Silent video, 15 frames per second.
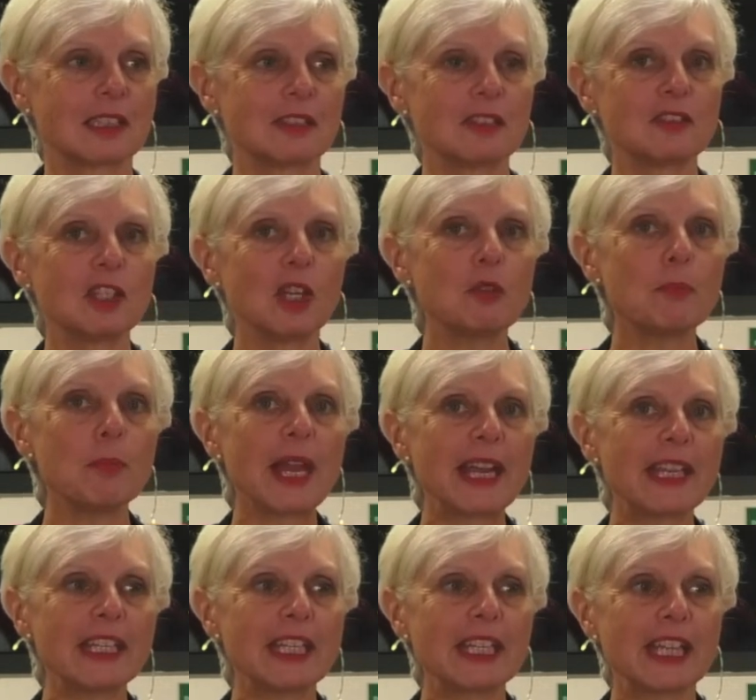Don't
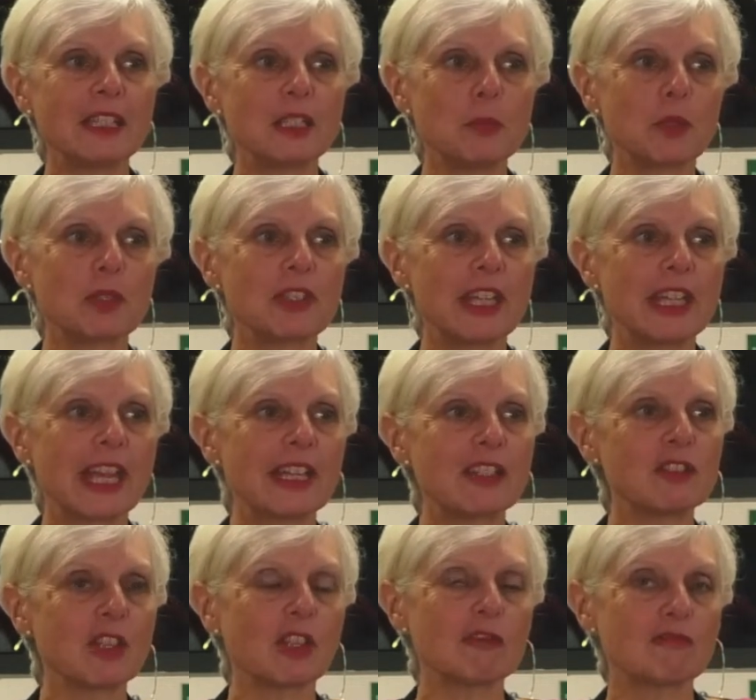panic, anybody, and
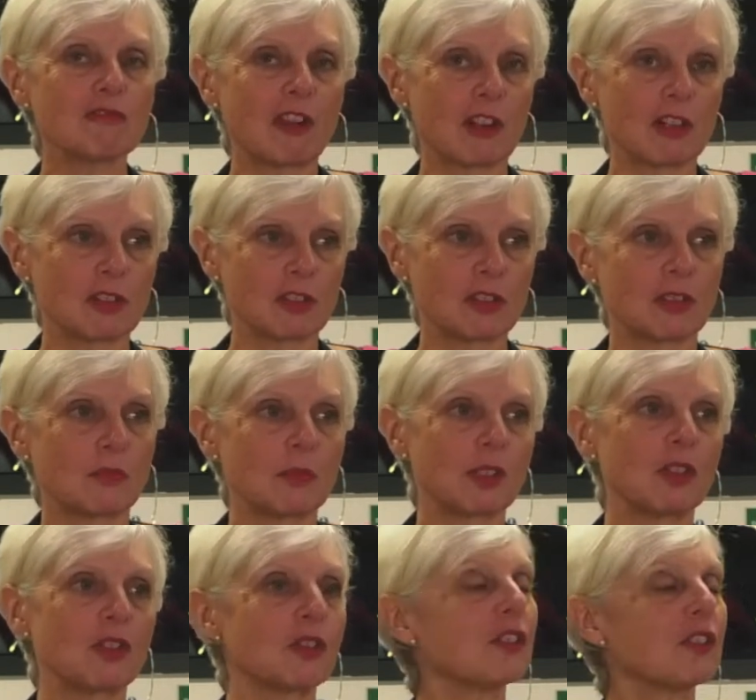don't rush, because